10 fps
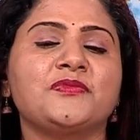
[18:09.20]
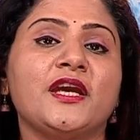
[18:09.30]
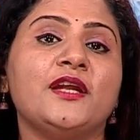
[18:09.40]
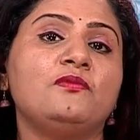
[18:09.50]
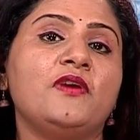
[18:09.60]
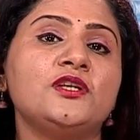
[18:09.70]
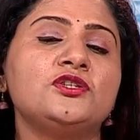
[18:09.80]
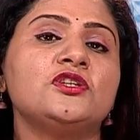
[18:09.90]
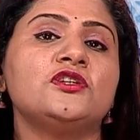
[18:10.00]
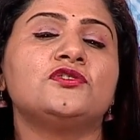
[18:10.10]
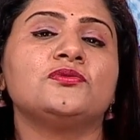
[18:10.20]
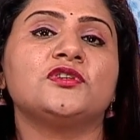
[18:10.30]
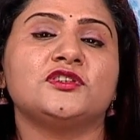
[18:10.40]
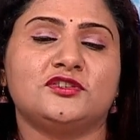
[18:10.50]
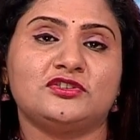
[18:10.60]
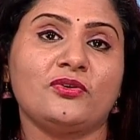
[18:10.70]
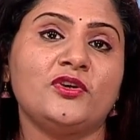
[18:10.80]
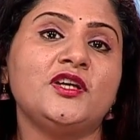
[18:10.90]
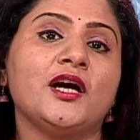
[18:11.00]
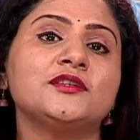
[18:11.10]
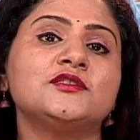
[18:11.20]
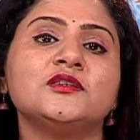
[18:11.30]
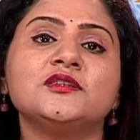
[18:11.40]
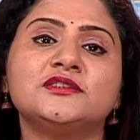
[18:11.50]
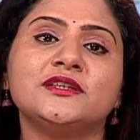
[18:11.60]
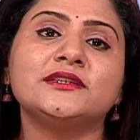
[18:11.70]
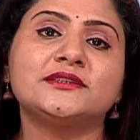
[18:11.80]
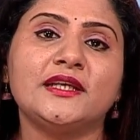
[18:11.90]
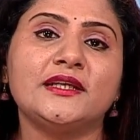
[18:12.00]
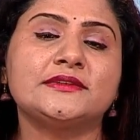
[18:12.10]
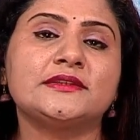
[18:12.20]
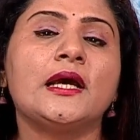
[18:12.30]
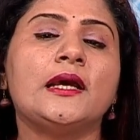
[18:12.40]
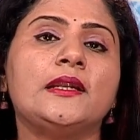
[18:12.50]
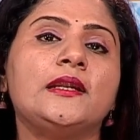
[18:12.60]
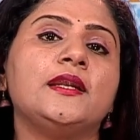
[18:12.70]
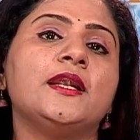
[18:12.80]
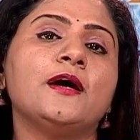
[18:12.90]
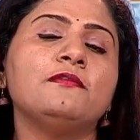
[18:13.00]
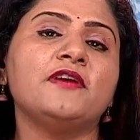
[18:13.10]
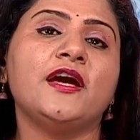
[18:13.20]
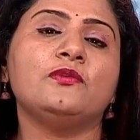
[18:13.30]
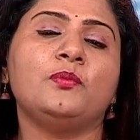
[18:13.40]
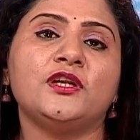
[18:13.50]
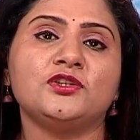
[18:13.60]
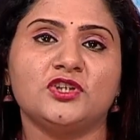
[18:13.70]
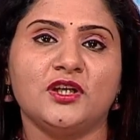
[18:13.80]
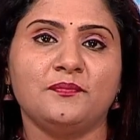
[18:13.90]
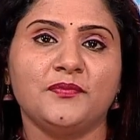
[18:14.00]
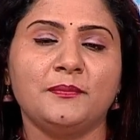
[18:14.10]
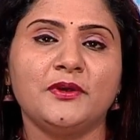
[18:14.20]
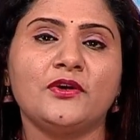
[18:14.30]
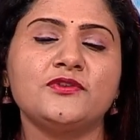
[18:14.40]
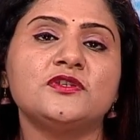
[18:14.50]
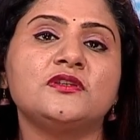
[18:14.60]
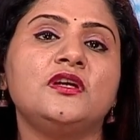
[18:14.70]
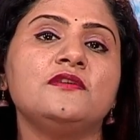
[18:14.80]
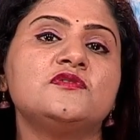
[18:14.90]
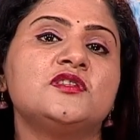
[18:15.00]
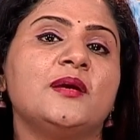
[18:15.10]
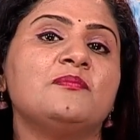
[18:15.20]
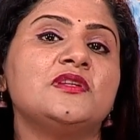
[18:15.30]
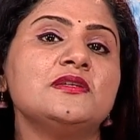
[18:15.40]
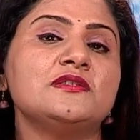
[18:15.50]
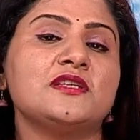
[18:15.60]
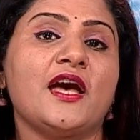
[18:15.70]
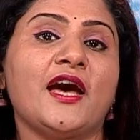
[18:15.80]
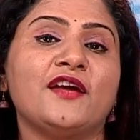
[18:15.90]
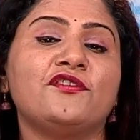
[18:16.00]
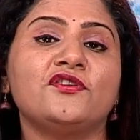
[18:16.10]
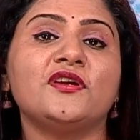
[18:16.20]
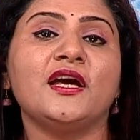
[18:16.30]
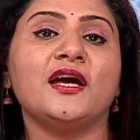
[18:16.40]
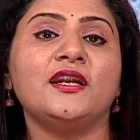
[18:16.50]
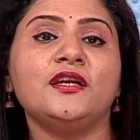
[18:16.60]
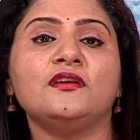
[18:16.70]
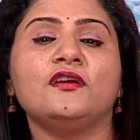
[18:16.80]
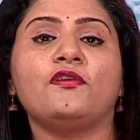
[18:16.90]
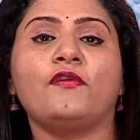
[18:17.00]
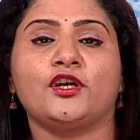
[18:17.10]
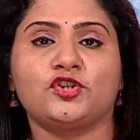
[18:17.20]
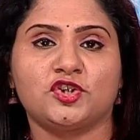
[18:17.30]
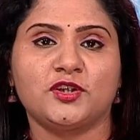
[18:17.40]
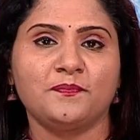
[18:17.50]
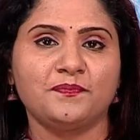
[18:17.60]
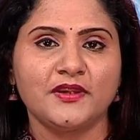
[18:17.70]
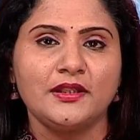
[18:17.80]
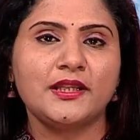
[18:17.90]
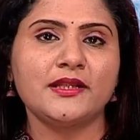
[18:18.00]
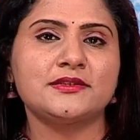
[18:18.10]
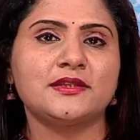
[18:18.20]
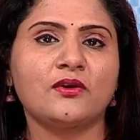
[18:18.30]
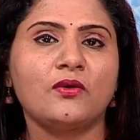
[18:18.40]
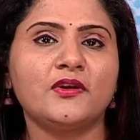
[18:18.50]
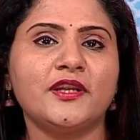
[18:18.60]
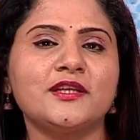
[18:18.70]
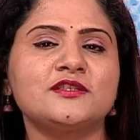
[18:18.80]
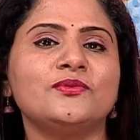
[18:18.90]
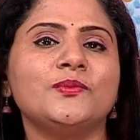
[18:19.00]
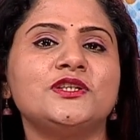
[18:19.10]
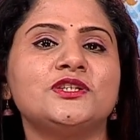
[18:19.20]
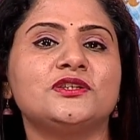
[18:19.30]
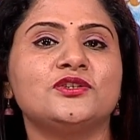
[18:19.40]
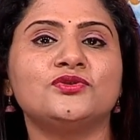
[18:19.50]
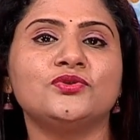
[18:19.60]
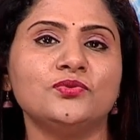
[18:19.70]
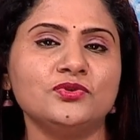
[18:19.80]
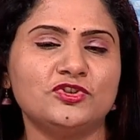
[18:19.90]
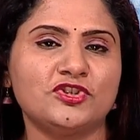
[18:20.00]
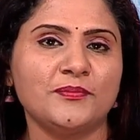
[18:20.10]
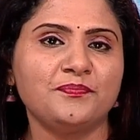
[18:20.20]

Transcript: adventure tourists or youngsters these days love adventure because it gives them this adrenaline rush. That is the context in which it is used.